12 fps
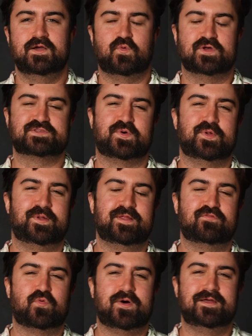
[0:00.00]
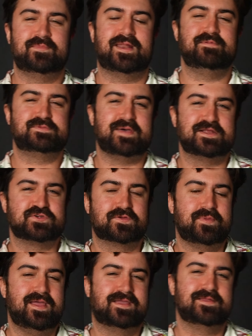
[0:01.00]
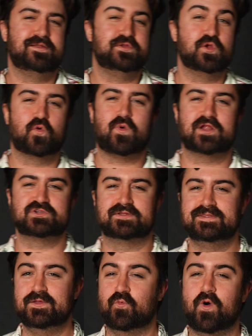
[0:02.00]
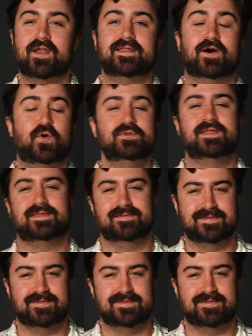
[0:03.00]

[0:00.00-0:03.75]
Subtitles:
What's going on, everyone? My name is Patrick Bacon, and you're watching the one and only